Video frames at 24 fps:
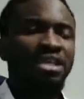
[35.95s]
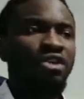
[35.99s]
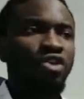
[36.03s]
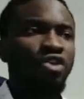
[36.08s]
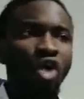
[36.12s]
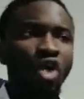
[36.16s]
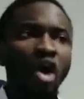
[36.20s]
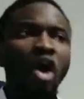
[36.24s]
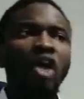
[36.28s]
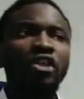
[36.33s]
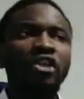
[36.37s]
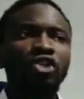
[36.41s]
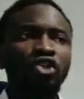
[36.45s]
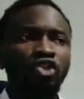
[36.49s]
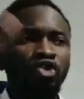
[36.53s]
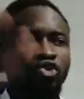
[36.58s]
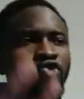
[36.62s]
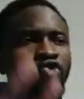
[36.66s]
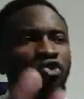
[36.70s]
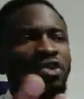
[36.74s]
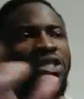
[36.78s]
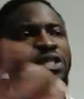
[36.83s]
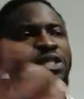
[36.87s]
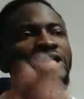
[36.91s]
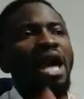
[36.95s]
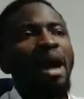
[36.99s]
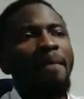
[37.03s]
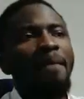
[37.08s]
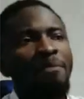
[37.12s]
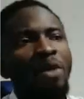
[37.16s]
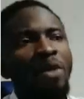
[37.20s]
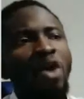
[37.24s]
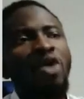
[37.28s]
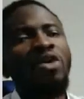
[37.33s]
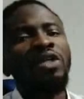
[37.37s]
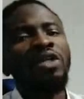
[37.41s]
God chooses
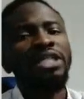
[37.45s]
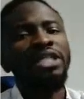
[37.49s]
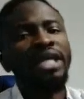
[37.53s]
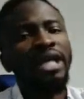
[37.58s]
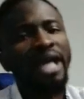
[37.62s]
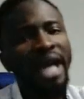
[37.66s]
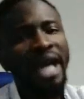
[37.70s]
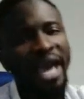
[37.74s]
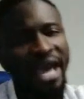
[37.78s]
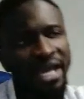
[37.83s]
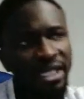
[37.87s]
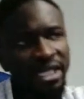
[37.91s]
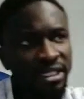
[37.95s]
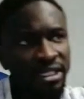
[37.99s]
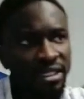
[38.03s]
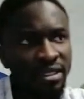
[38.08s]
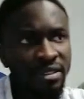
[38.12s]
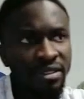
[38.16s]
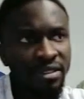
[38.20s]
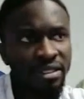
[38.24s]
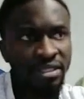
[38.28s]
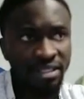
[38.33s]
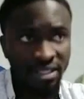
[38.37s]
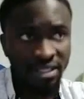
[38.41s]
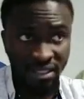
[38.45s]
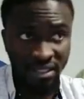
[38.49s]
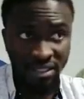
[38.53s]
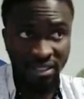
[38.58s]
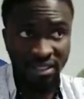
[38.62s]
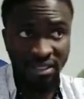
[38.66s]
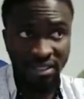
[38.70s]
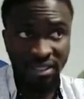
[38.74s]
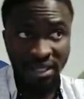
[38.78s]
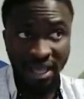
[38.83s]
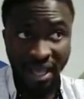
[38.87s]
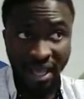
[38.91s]
among the angels,
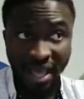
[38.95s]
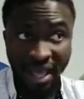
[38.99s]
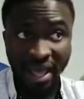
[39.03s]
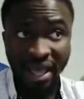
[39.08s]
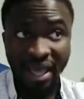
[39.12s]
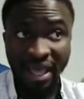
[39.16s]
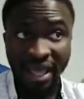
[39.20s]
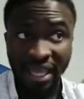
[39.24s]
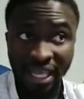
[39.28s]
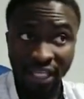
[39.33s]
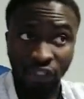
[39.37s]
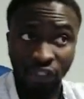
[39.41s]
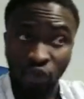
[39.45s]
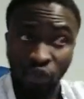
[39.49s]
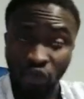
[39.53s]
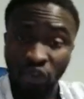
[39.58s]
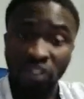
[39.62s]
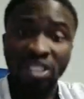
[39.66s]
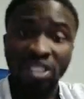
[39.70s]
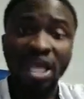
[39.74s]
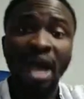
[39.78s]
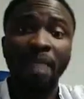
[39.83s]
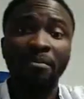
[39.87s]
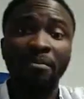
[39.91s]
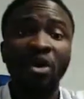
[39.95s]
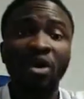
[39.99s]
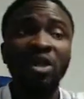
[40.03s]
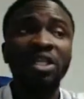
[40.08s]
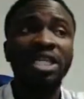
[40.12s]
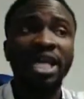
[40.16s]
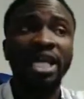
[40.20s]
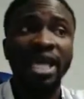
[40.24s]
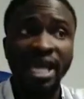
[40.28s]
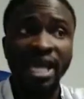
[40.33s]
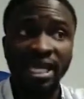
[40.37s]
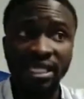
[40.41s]
he chooses among
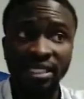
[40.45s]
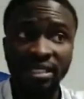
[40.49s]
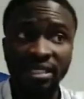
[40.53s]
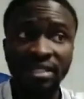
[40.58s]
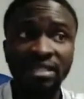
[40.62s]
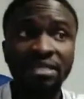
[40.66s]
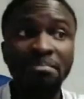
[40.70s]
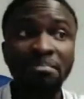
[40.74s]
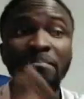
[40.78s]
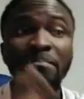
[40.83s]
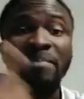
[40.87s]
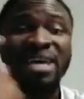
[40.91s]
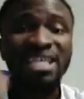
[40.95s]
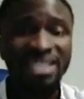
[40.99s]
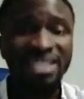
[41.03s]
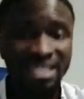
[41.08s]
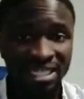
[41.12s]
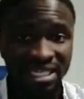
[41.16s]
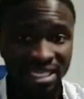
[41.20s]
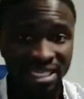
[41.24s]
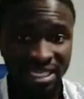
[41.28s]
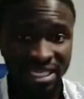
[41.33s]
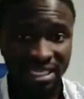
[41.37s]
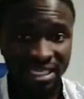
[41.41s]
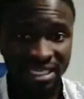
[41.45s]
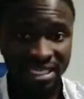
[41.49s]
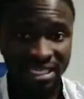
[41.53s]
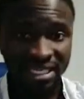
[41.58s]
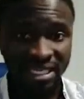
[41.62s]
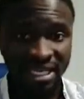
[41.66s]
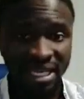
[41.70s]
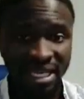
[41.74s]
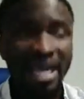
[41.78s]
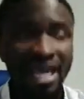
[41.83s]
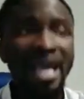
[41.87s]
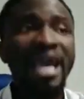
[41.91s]
the angels messengers.
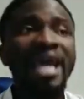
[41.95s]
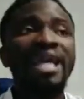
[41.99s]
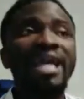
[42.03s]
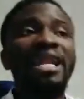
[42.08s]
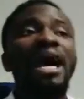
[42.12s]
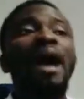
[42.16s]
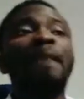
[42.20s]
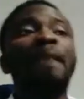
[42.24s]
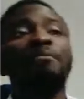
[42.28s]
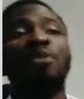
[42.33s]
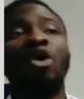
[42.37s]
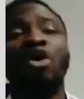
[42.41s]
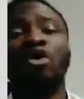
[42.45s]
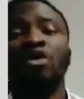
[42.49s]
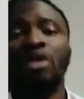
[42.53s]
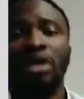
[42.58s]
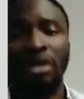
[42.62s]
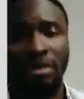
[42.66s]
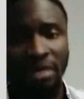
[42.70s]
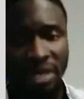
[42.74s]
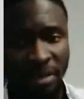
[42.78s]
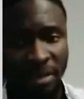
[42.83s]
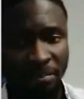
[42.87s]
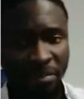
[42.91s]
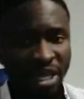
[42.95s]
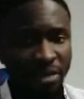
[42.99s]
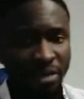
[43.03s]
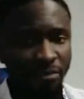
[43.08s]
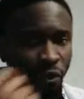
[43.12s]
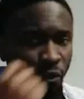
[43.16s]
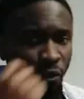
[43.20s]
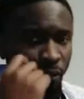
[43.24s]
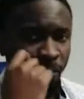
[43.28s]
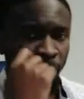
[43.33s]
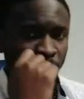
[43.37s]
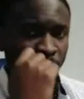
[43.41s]
And among the
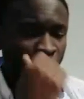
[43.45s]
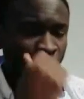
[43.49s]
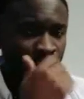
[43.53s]
people.